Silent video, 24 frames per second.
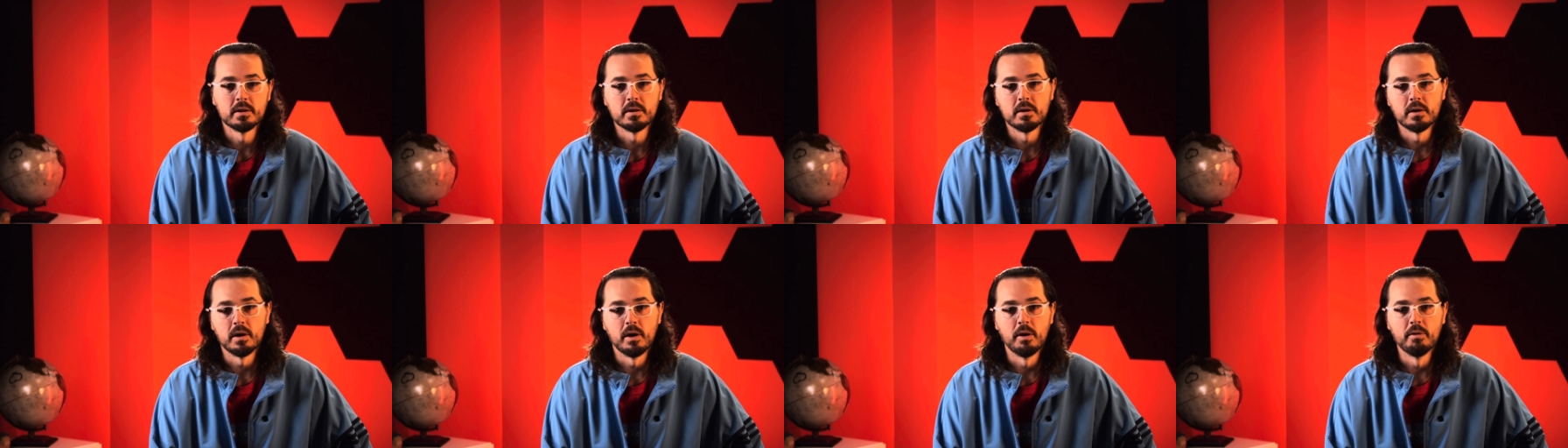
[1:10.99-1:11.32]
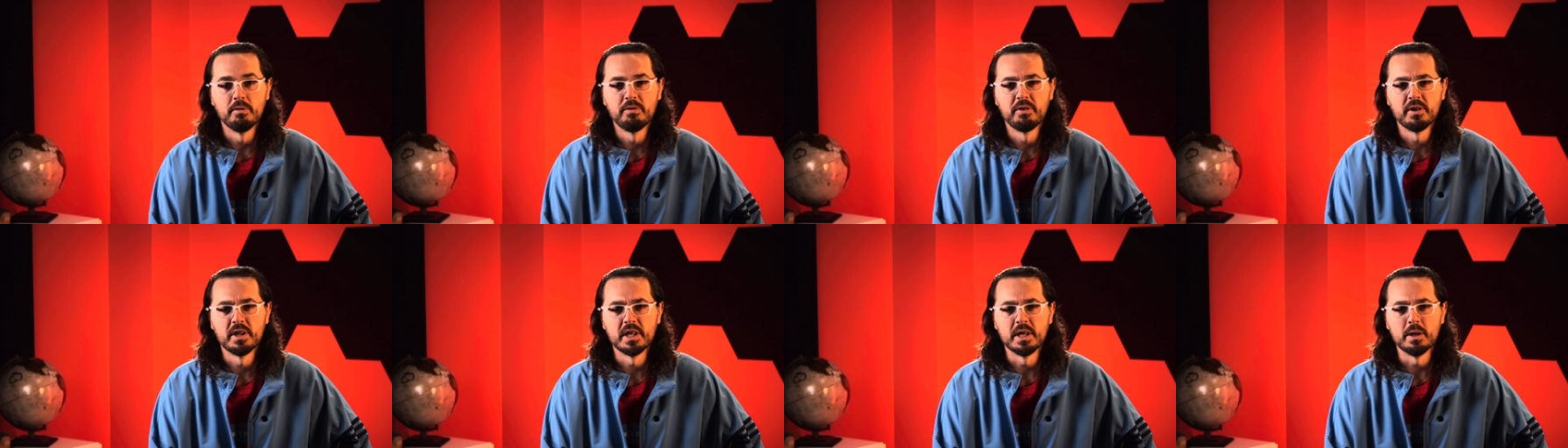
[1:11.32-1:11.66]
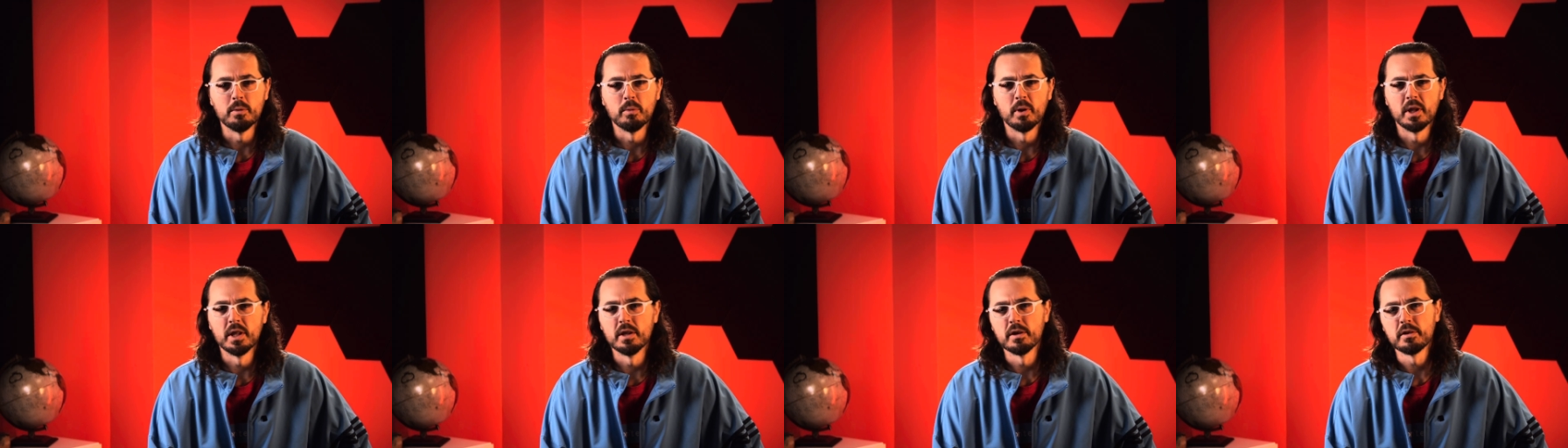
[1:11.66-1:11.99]
hopefully
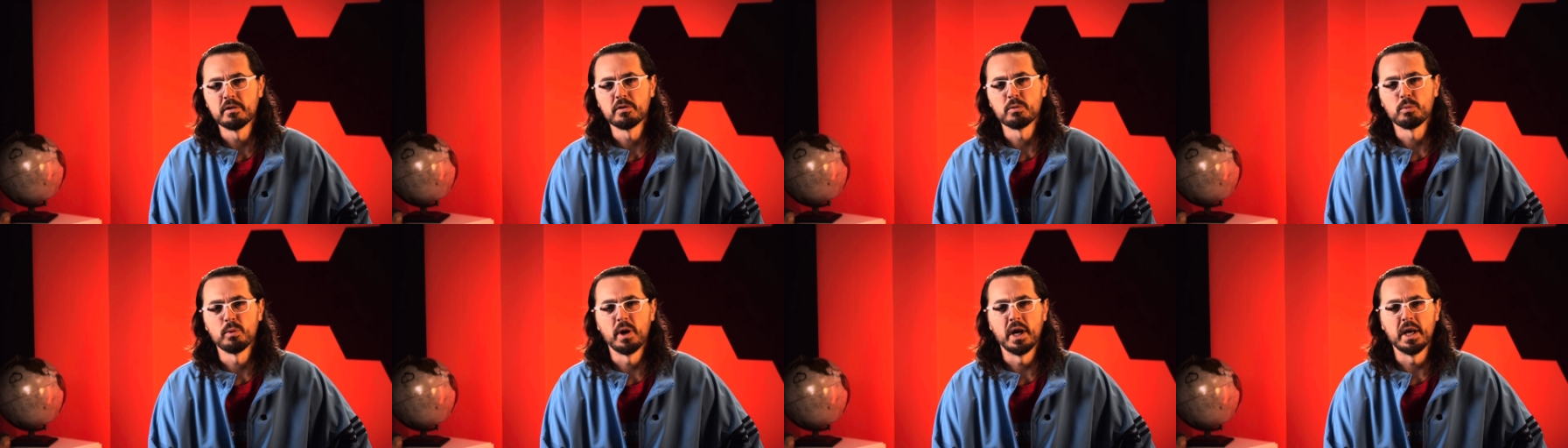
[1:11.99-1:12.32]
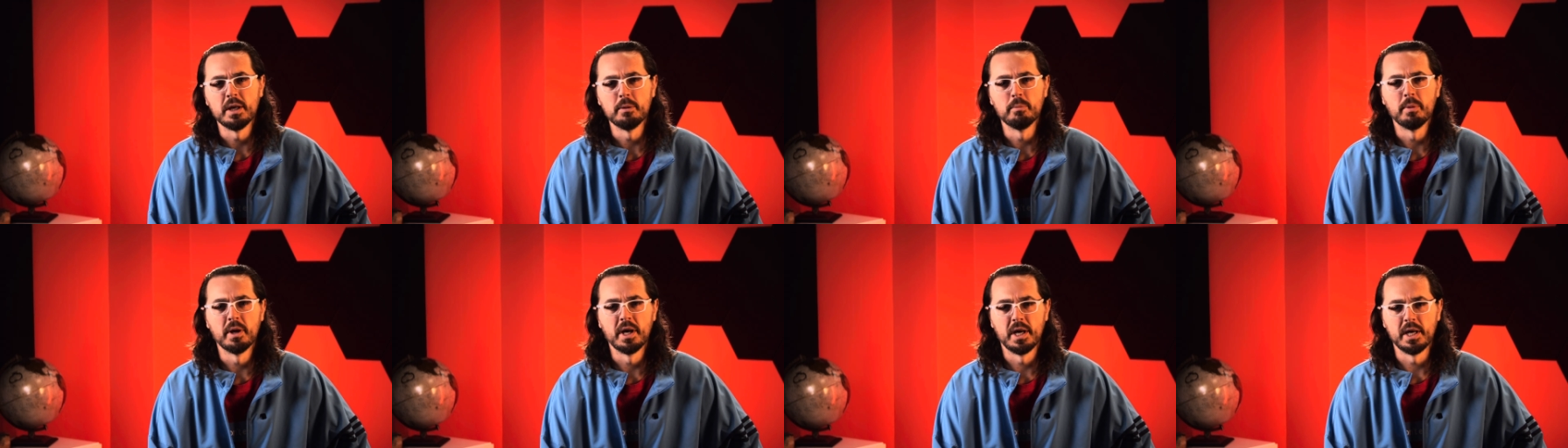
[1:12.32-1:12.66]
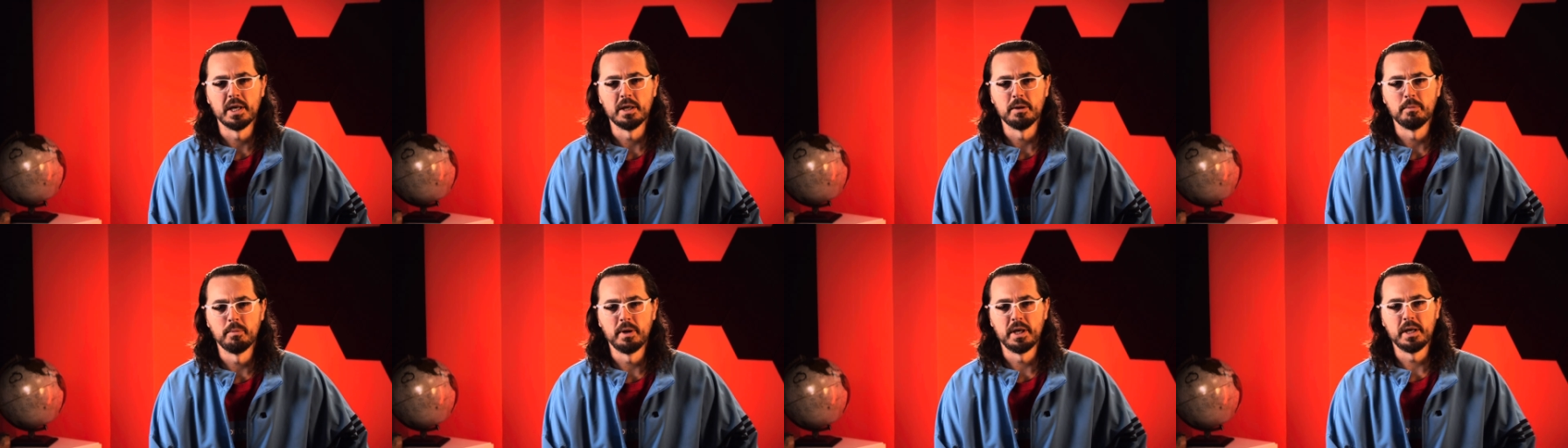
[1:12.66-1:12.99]
what looks red
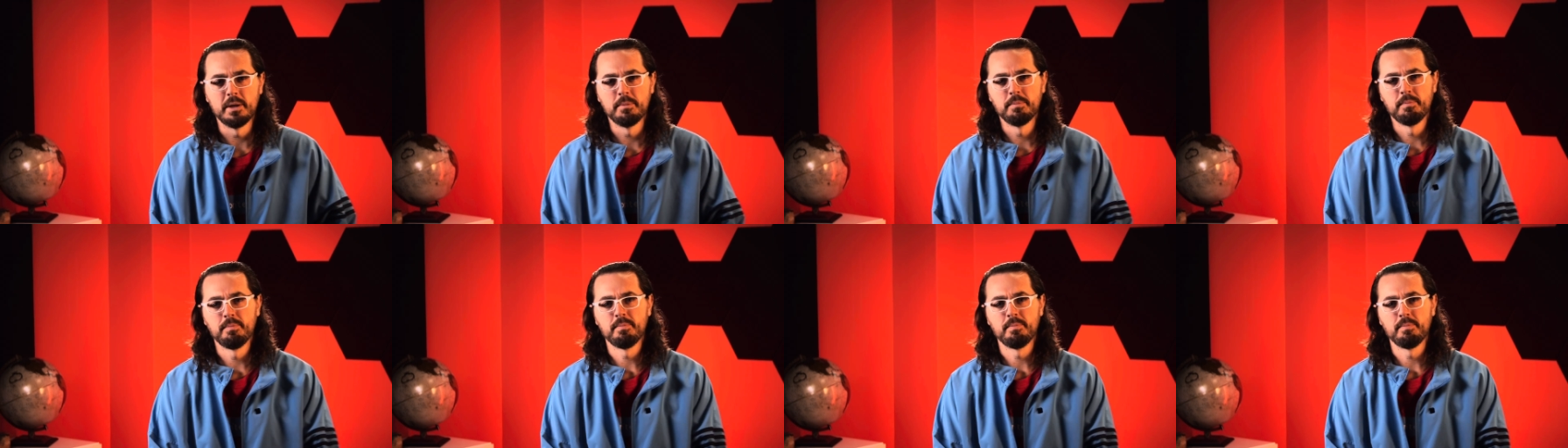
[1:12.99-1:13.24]
behind me.